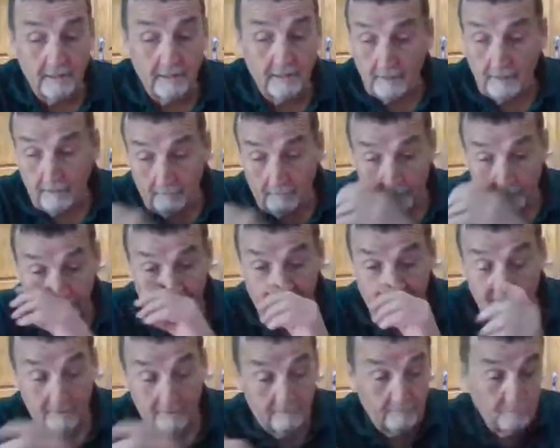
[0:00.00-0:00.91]
them,
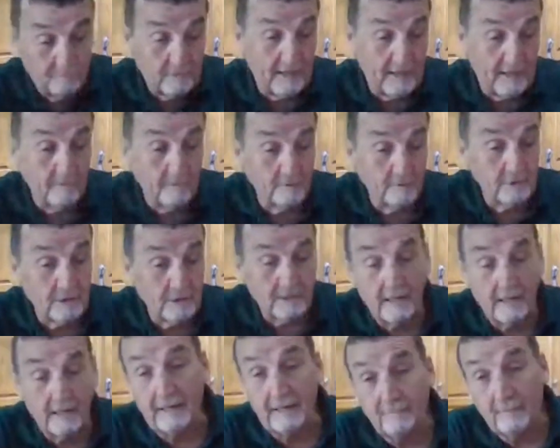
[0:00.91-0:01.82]
and that was a
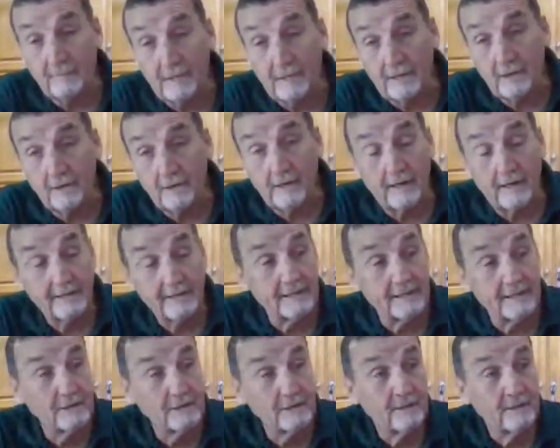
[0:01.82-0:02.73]
nightmare. I
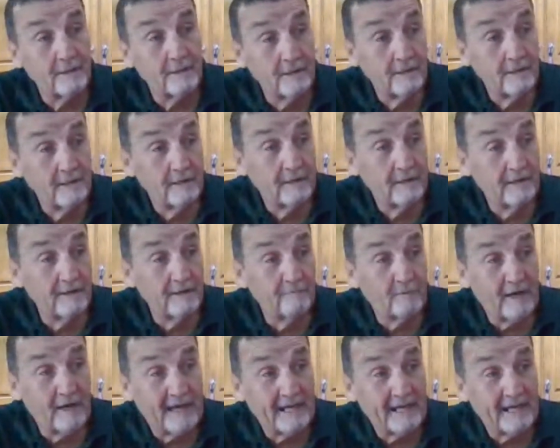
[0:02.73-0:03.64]
guess if
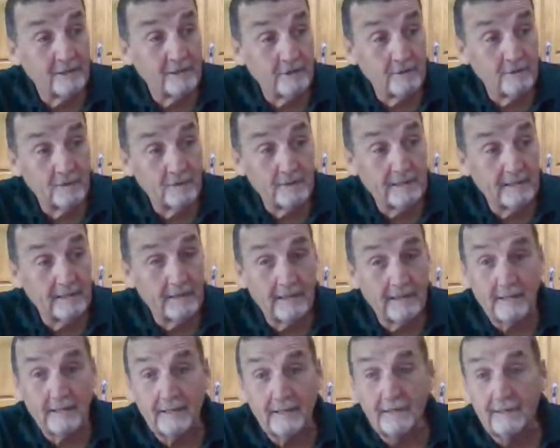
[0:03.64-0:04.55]
I, I had know, to do I was again, very